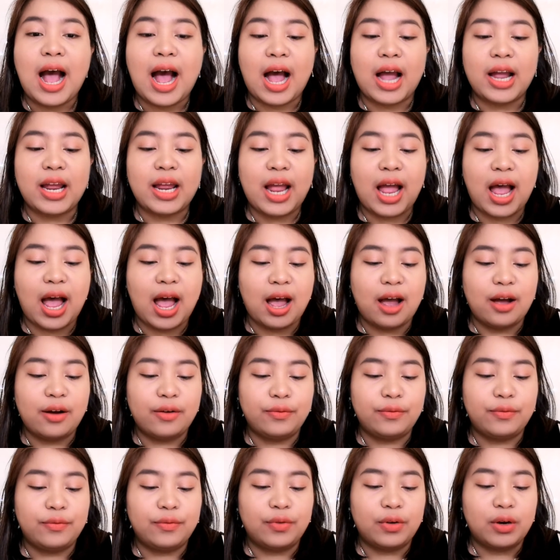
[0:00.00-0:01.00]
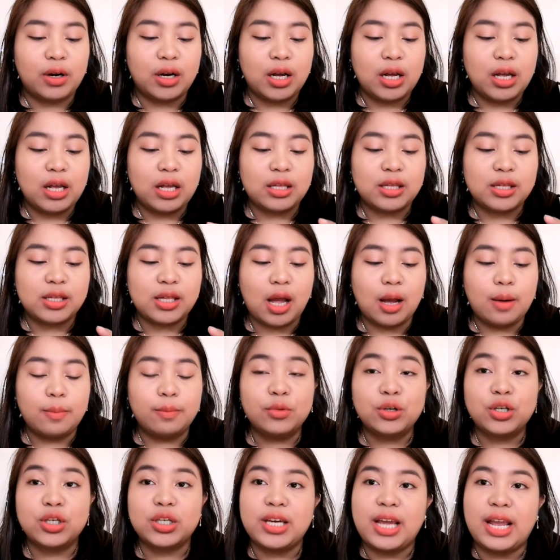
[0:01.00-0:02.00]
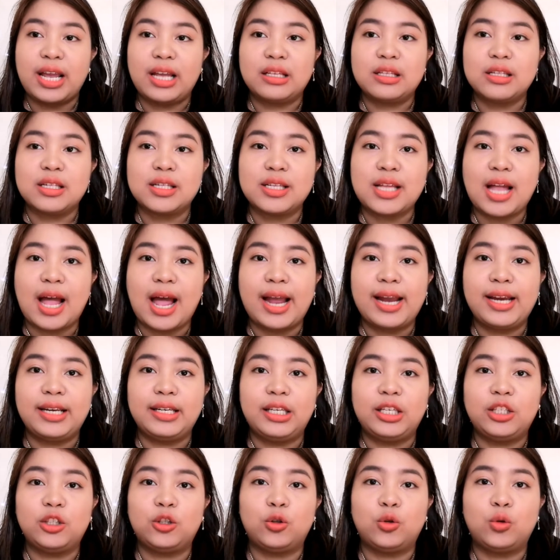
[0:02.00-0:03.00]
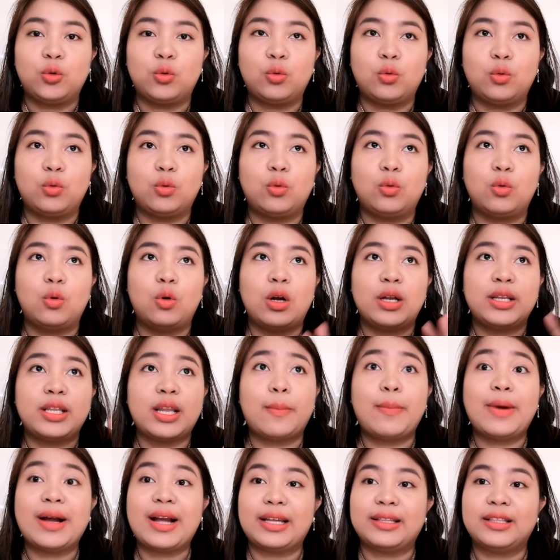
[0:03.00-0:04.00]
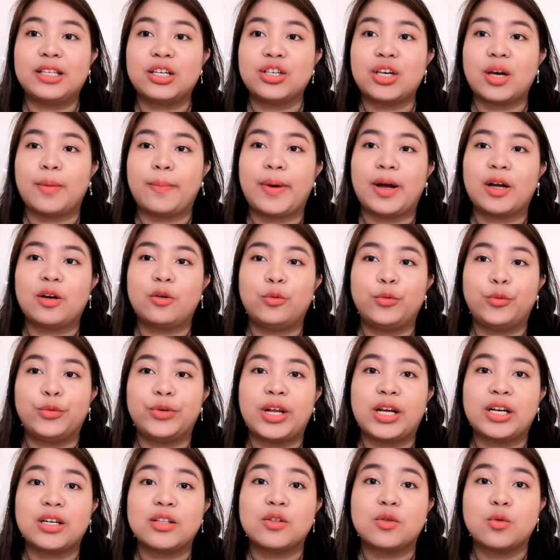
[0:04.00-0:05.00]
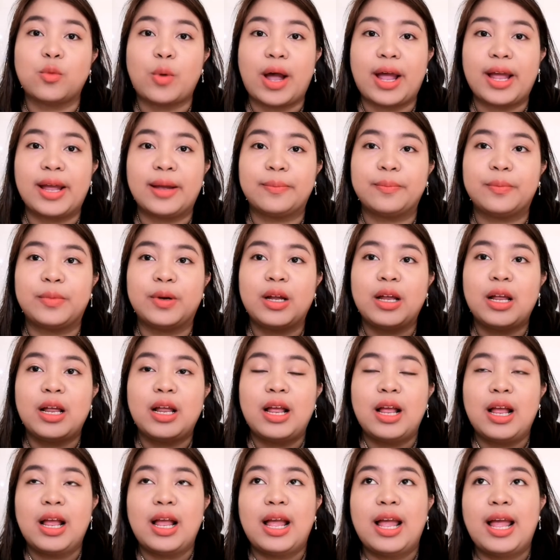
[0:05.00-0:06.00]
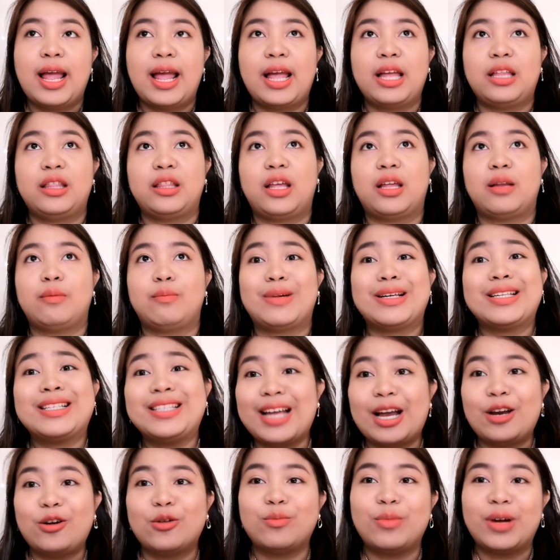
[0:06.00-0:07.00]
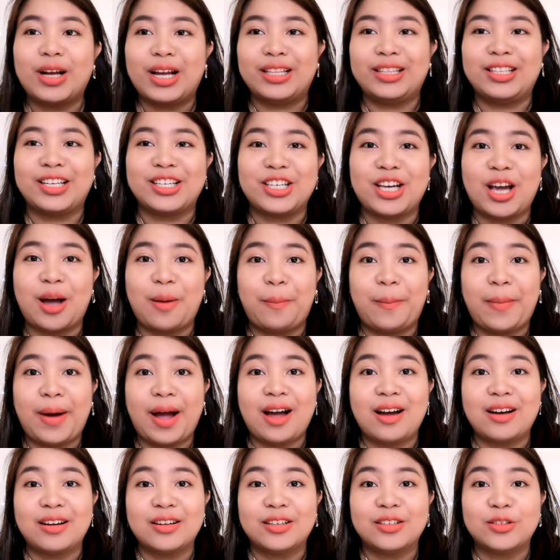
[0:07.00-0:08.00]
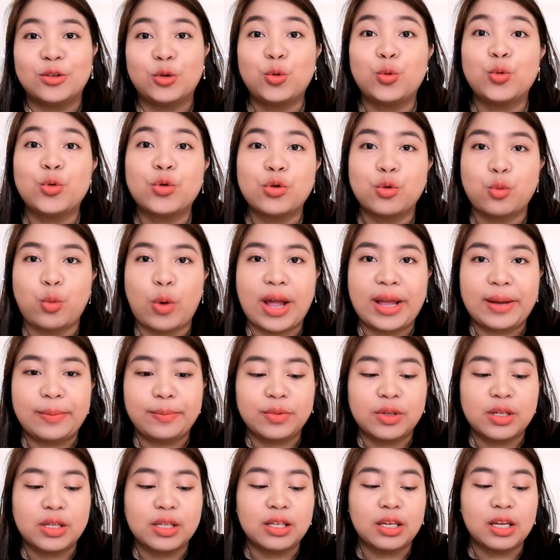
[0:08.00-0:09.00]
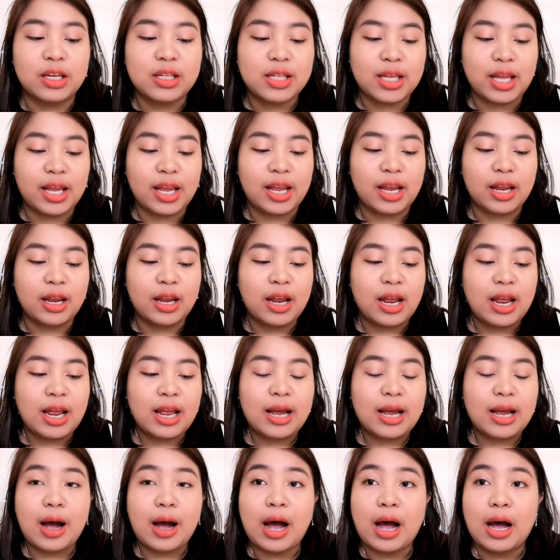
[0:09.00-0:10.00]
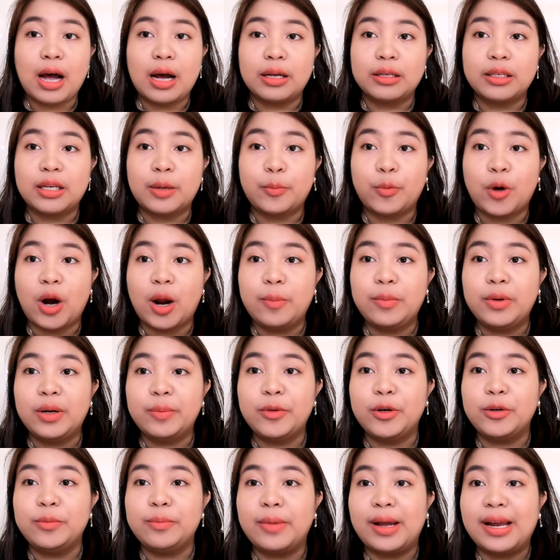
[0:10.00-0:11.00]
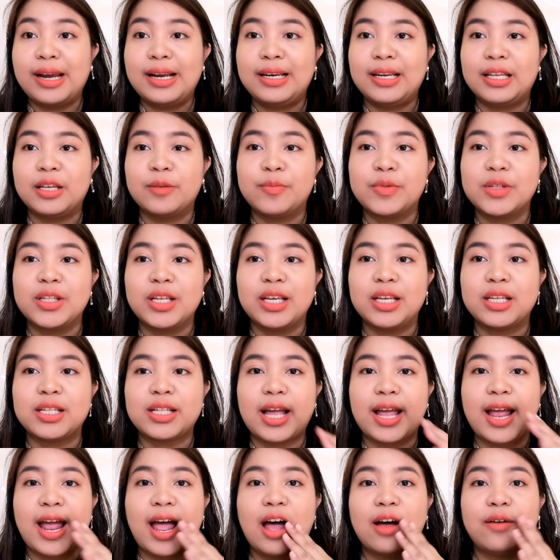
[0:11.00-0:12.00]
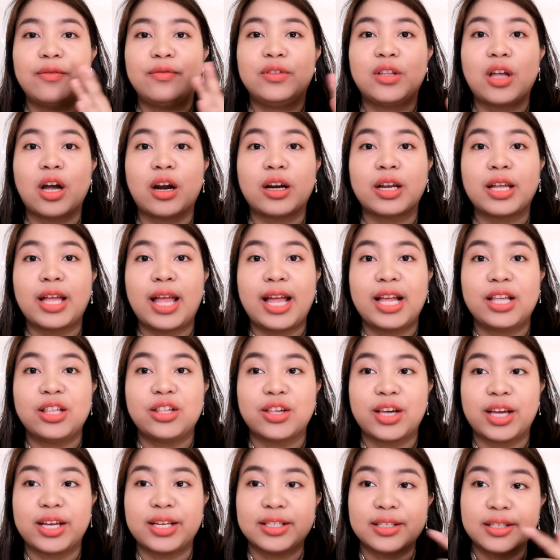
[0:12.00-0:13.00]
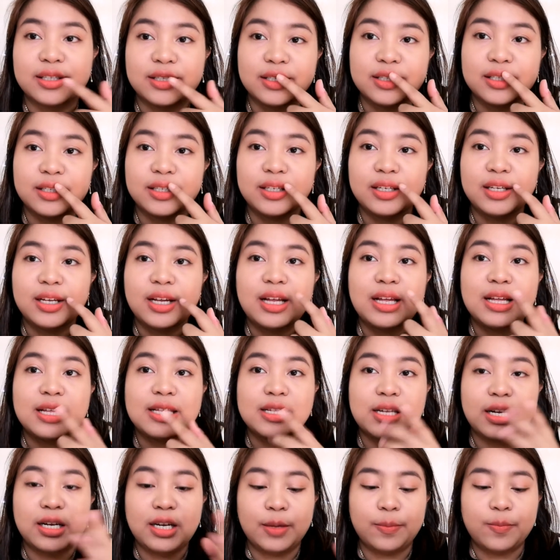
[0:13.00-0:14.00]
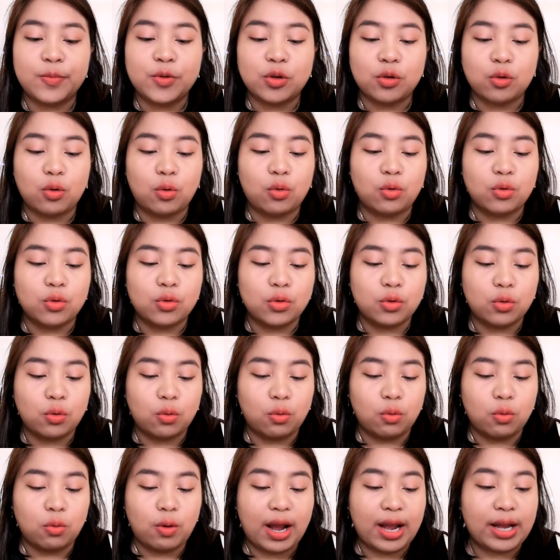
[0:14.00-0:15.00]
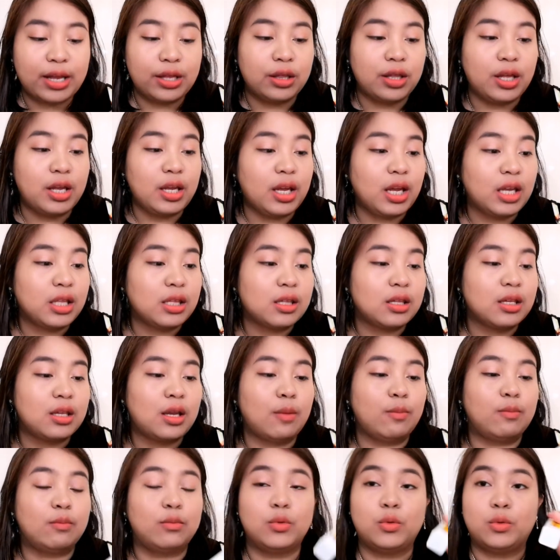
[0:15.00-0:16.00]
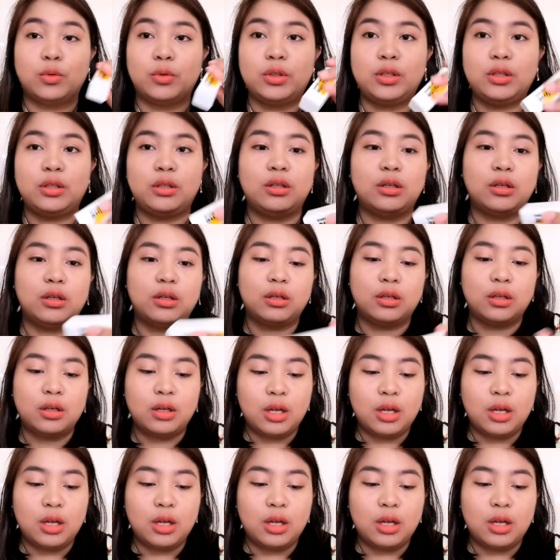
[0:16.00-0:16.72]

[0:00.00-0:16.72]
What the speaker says: I have some shades na I need to, na maganda siya pag unang swipe, and then mas lalong maganda siya pag 2 swipes. Kasi, the problem on my lips is I have dark edges sa lips ko. So, I think it's the mood.